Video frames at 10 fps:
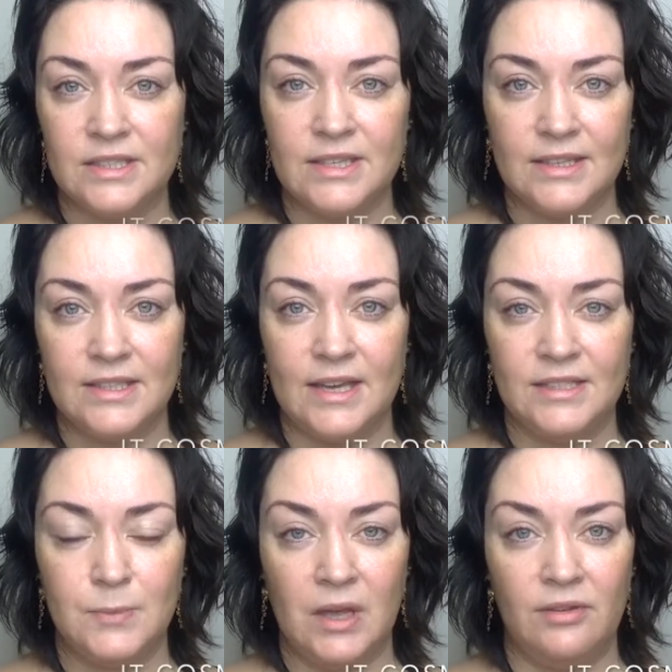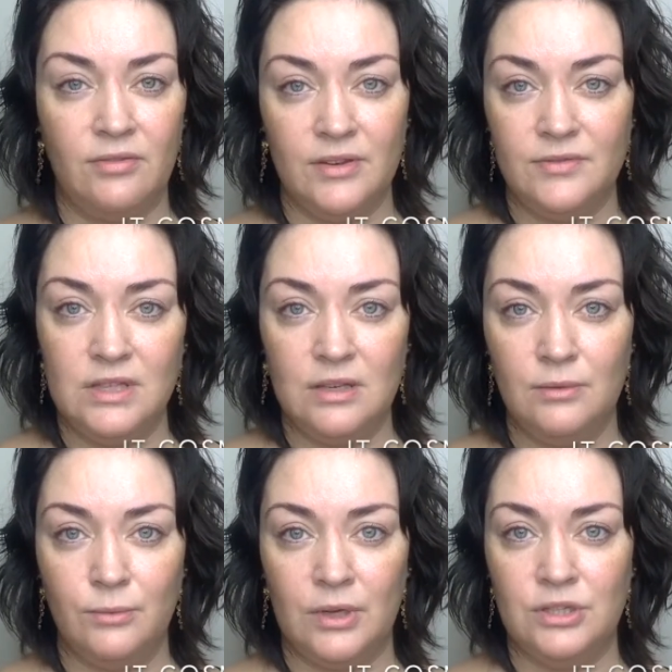this has the SPF
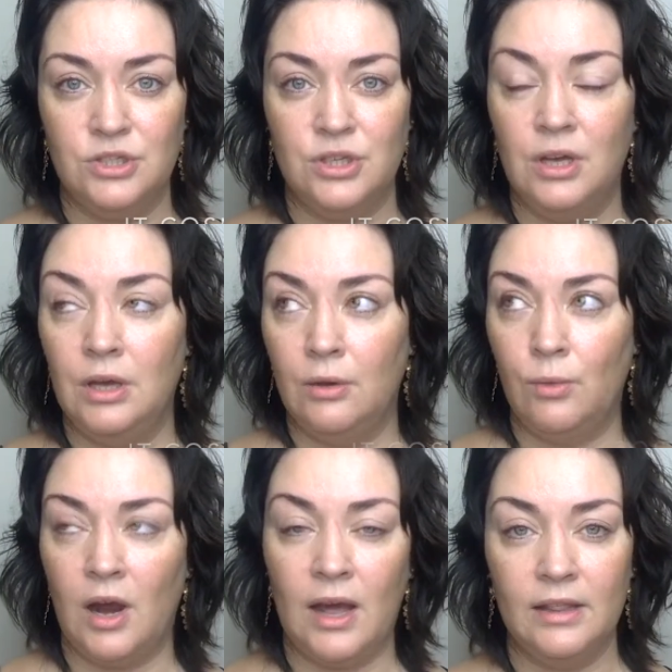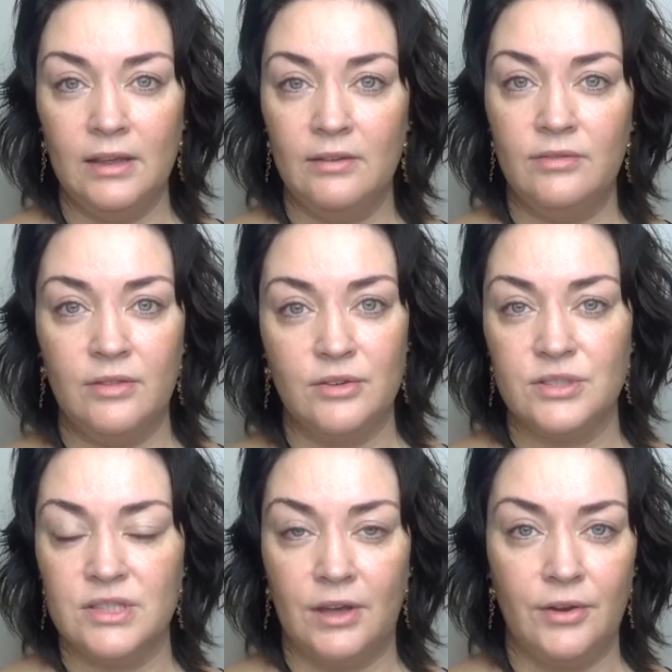50, which where I live,
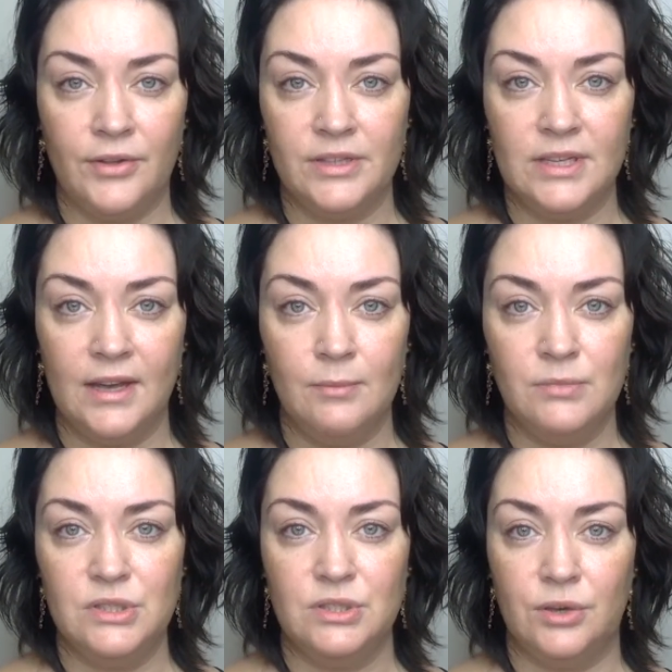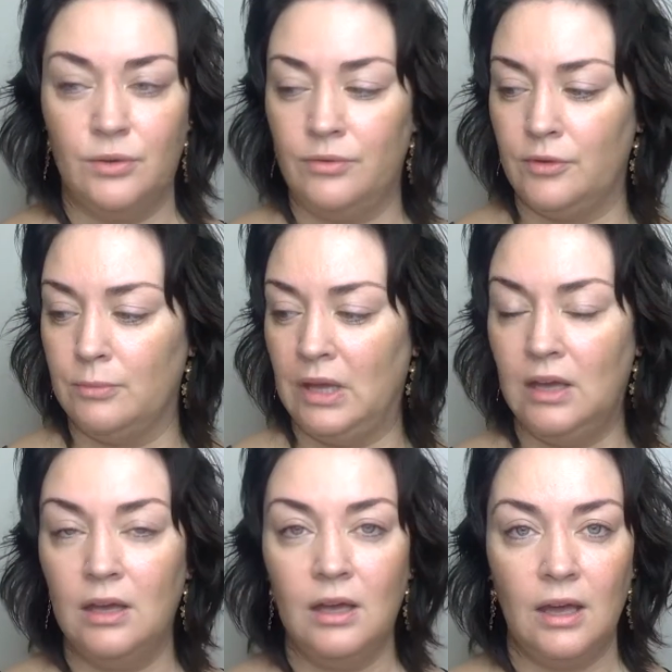there's sun all the time. So for
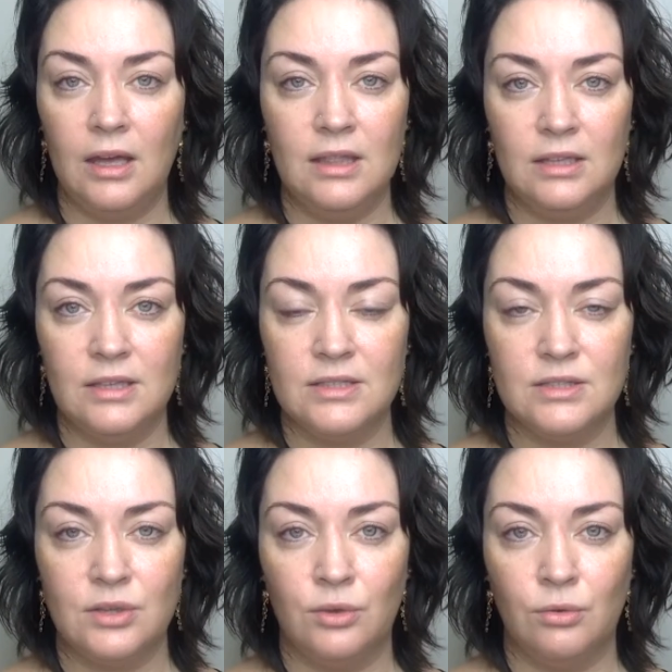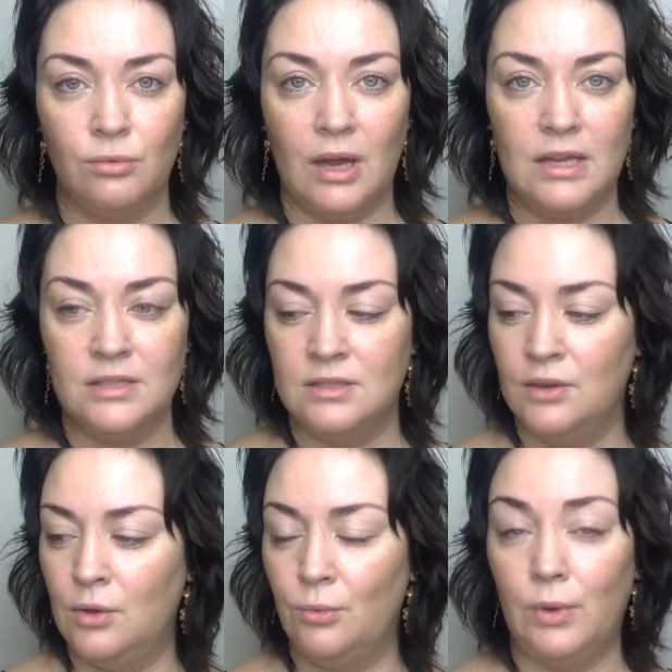me, I think this is a great
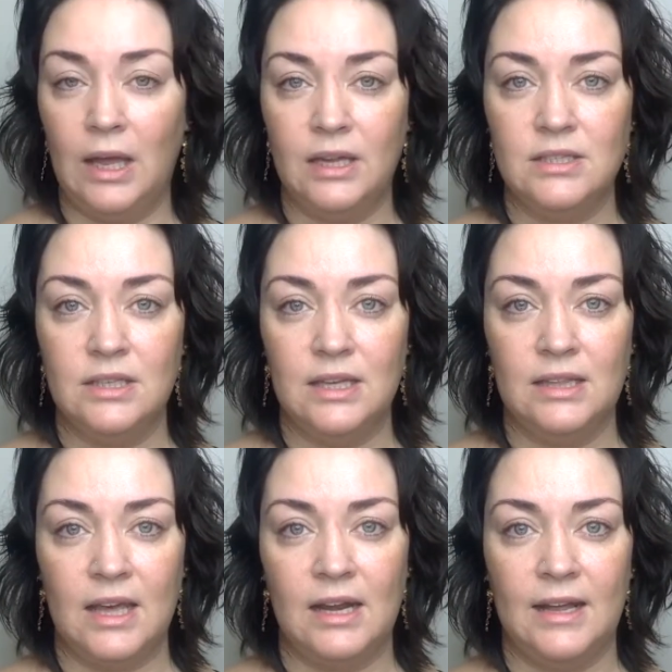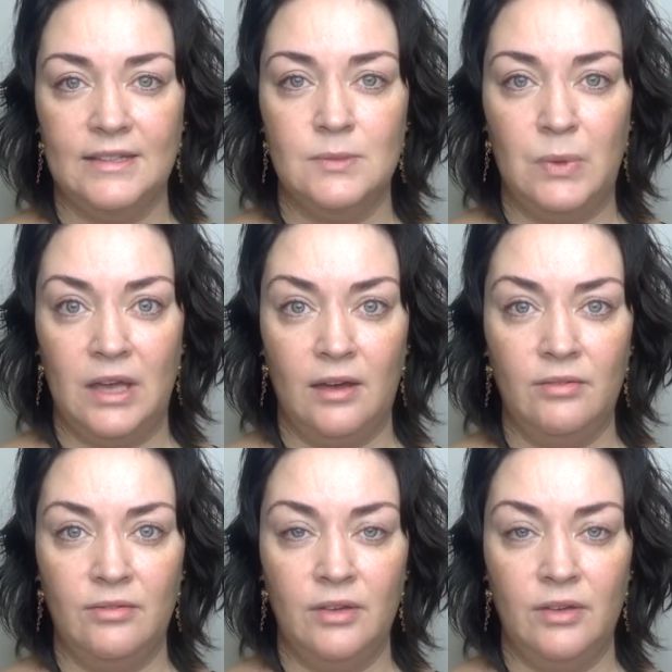way to get that SPF